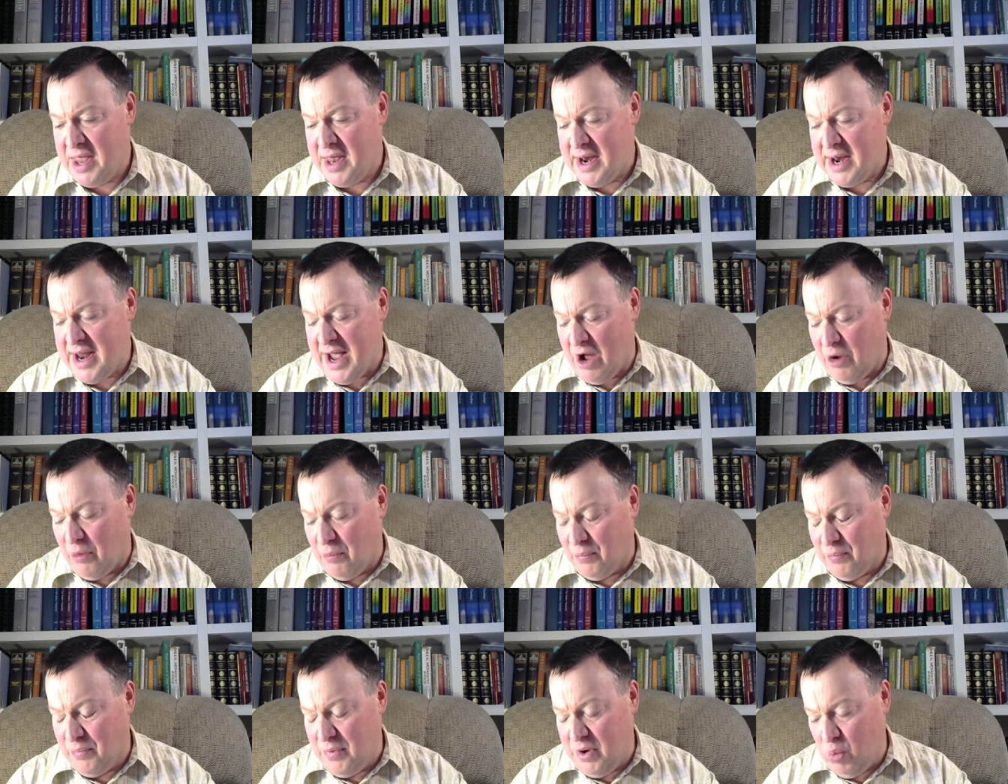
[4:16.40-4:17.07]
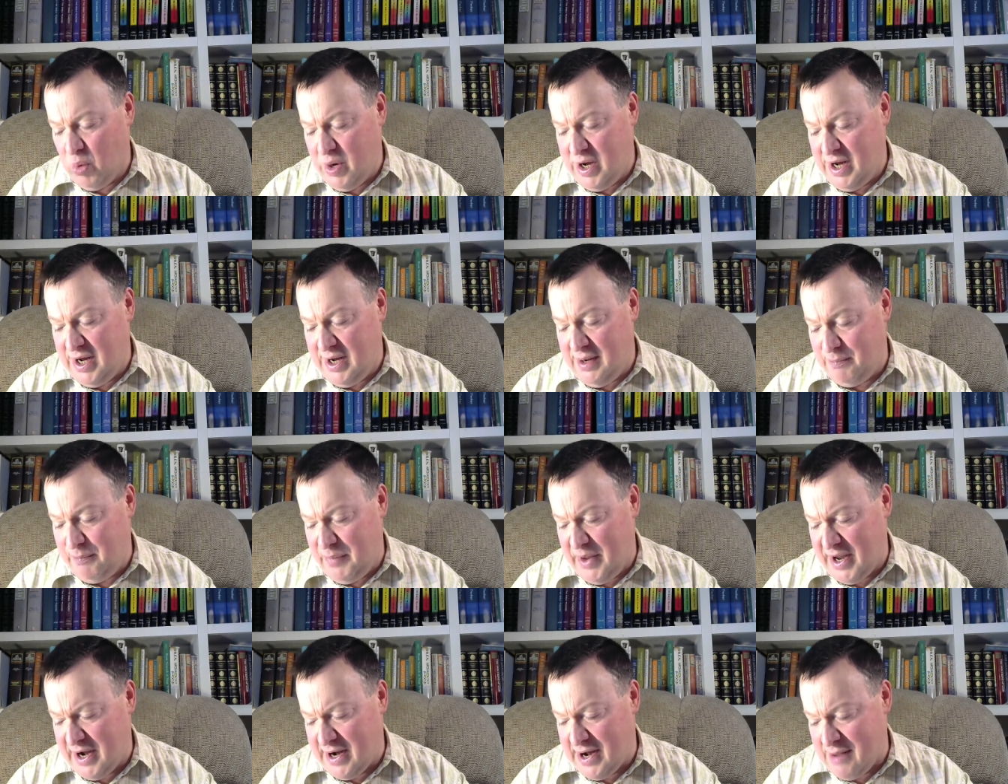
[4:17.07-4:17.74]
Now, we
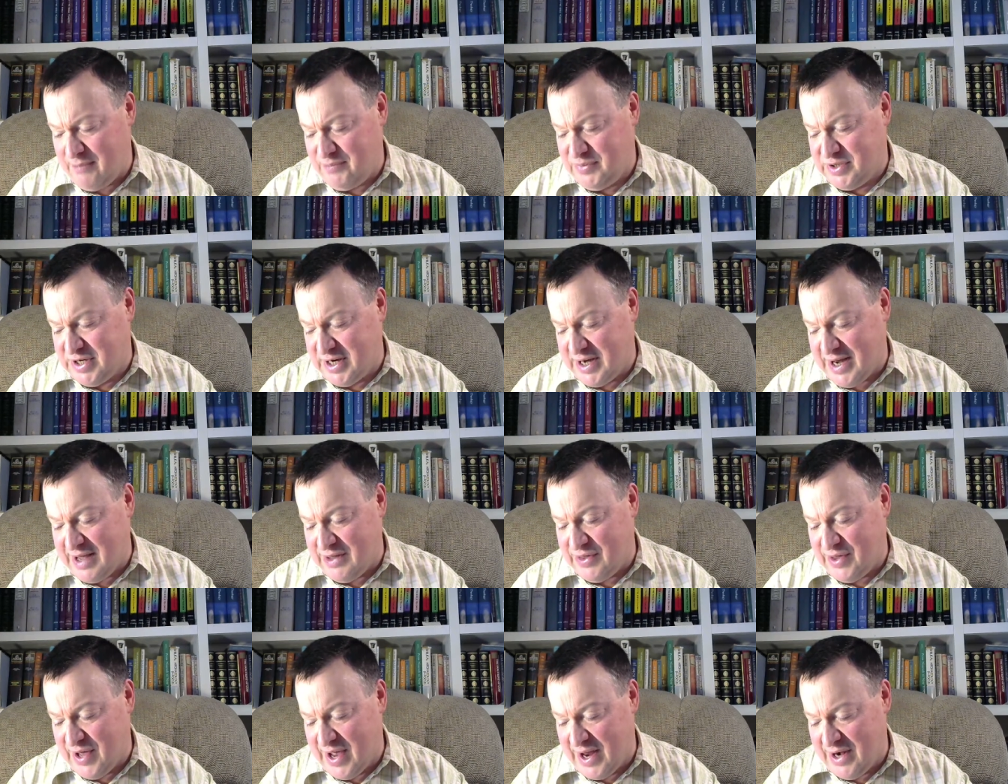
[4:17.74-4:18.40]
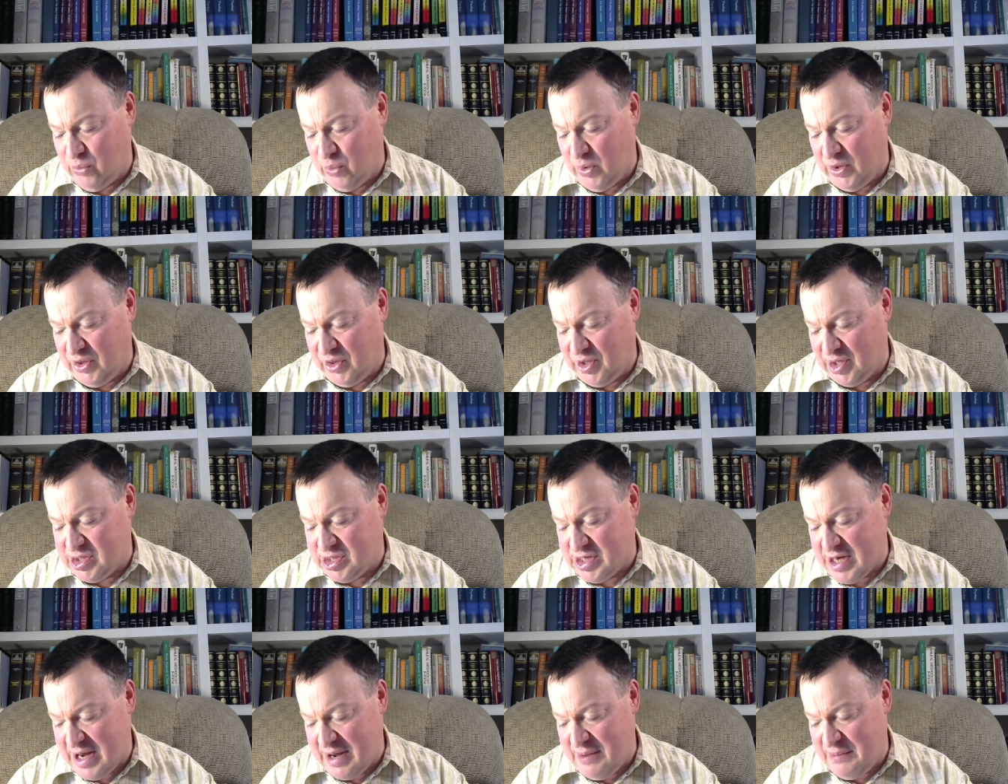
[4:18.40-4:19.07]
pick up today then with the
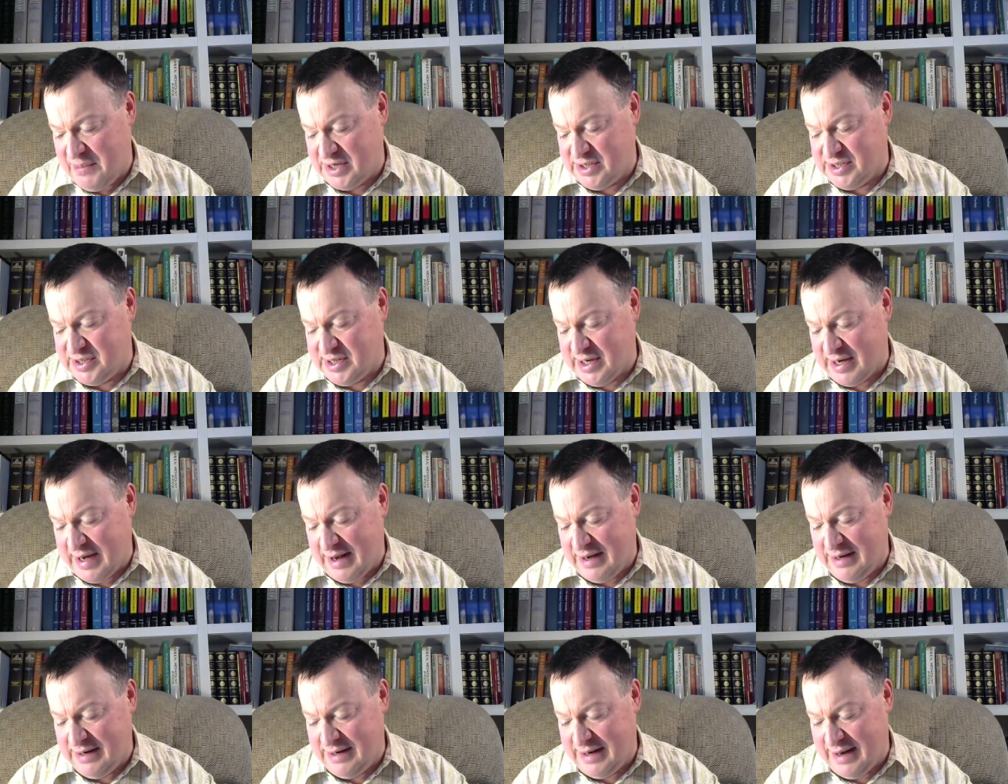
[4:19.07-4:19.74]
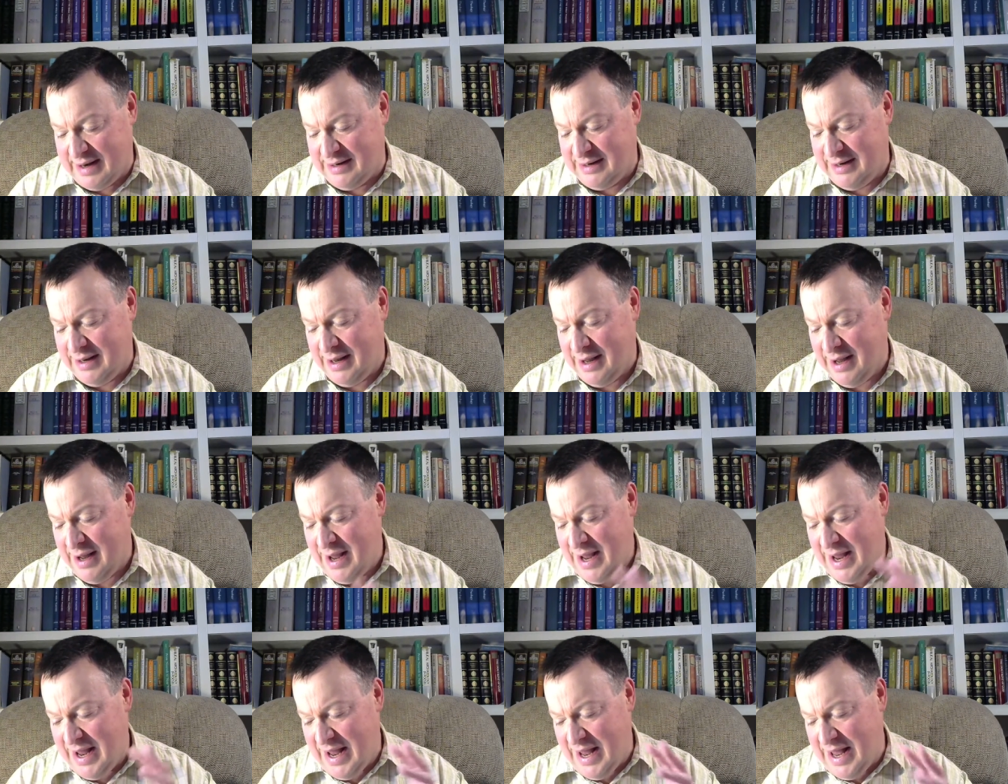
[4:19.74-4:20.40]
same incident, and
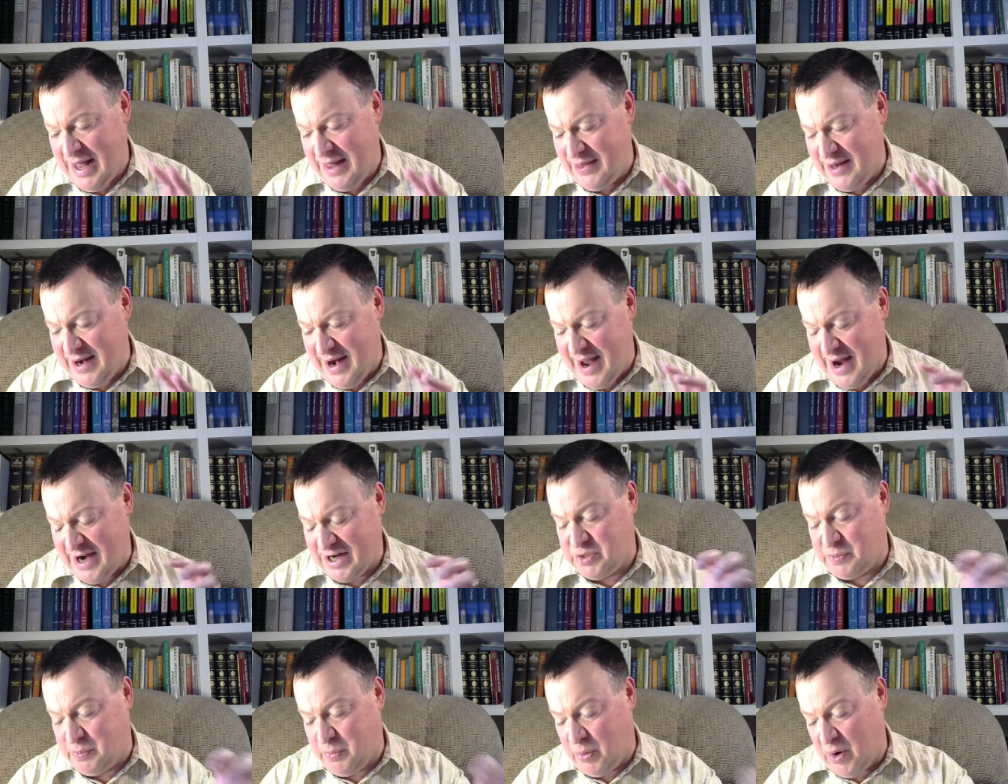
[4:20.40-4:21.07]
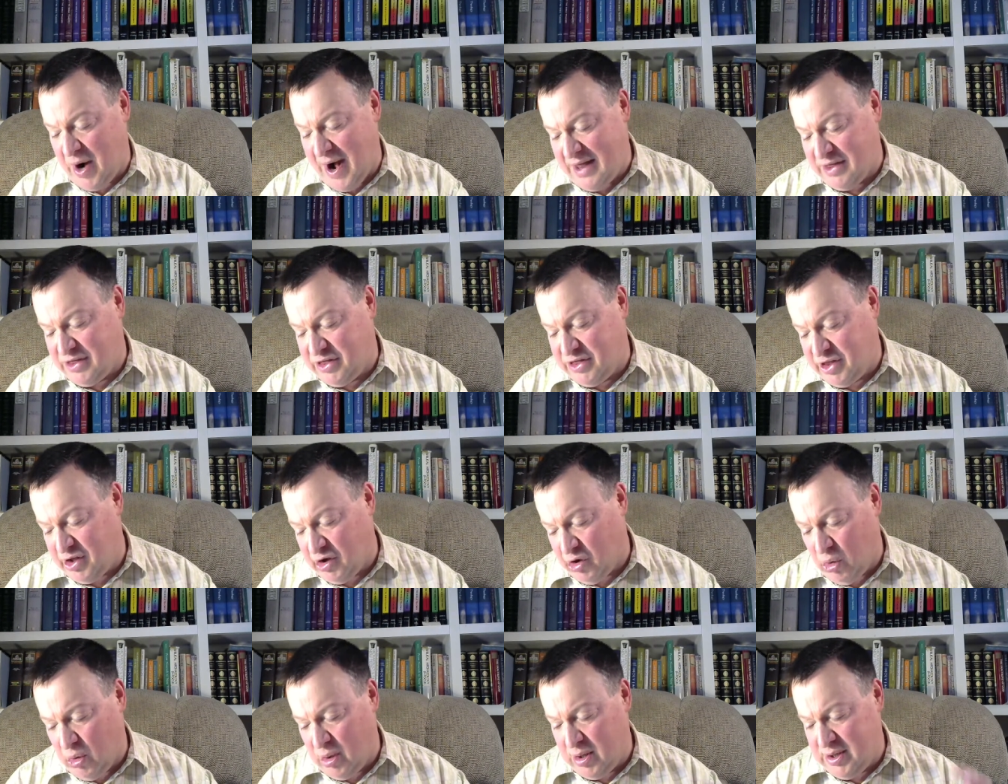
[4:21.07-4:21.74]
in the next breath,
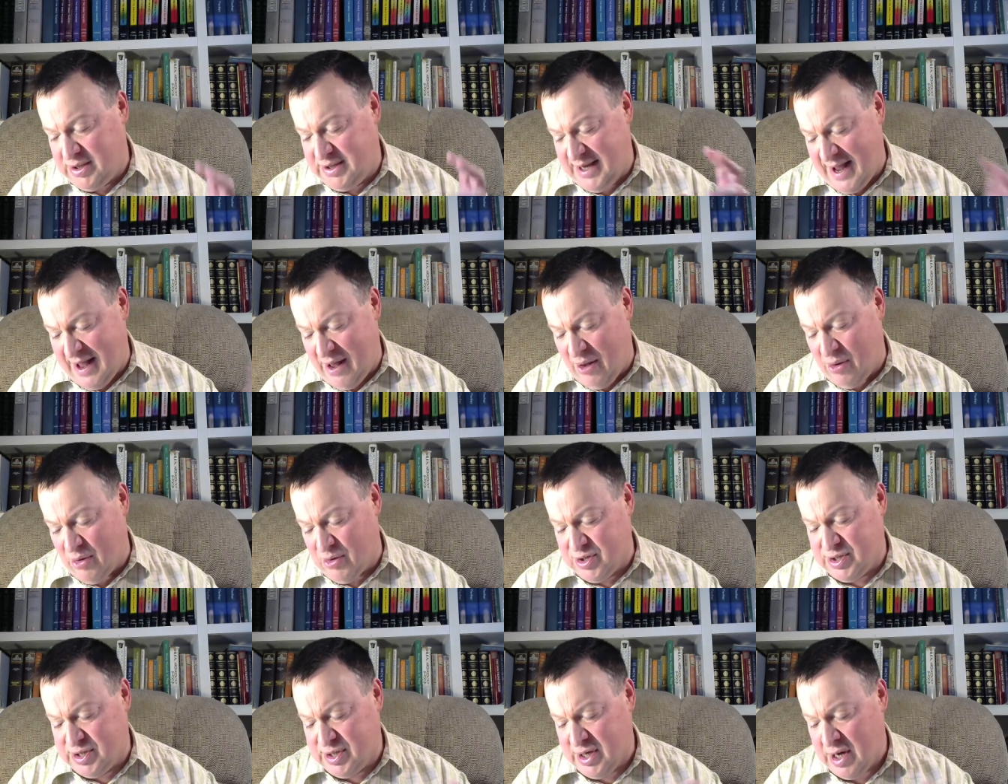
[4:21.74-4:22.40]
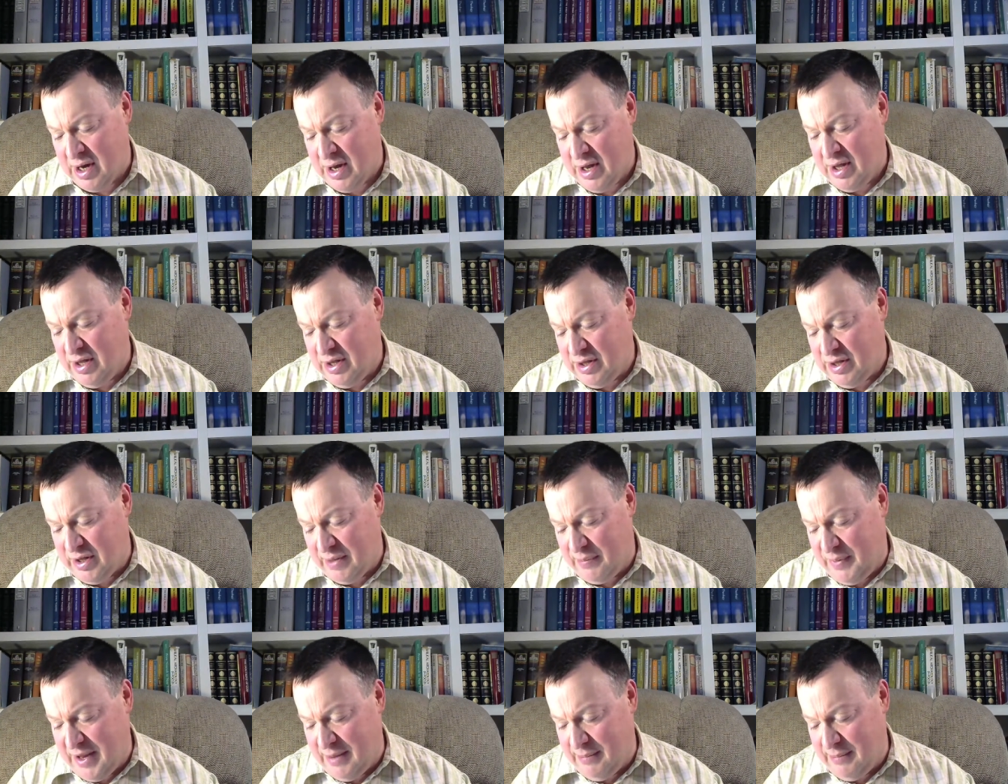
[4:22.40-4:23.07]
the Lord tells
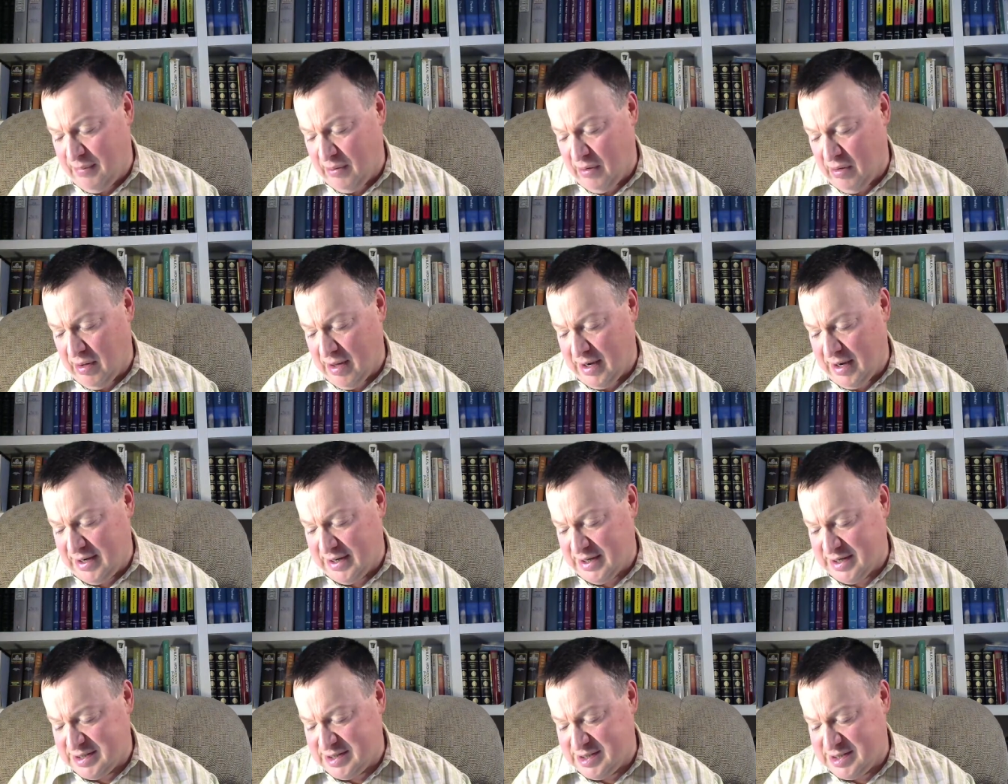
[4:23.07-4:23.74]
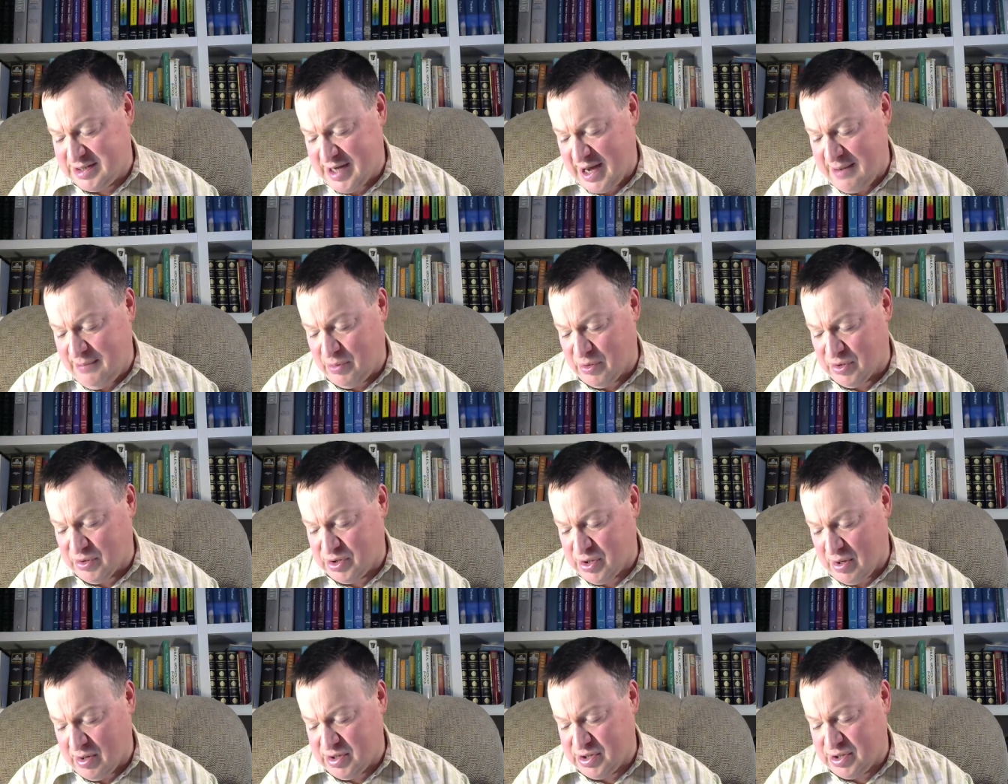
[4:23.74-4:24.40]
the people and the
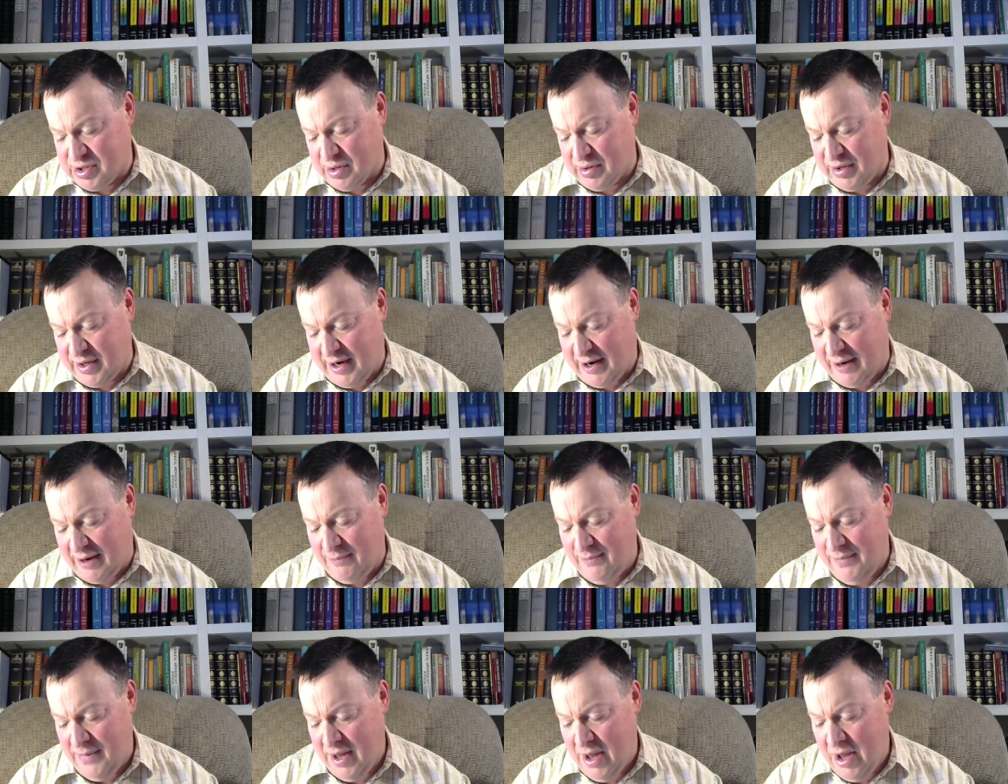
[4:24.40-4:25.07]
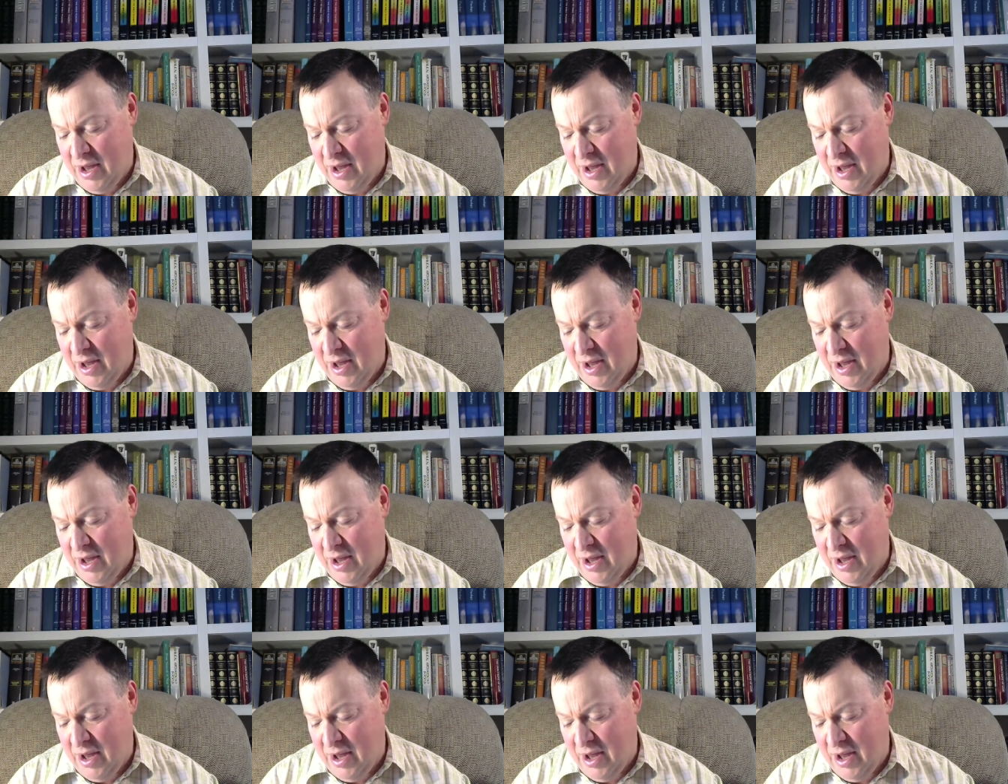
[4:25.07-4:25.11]
disciples also there,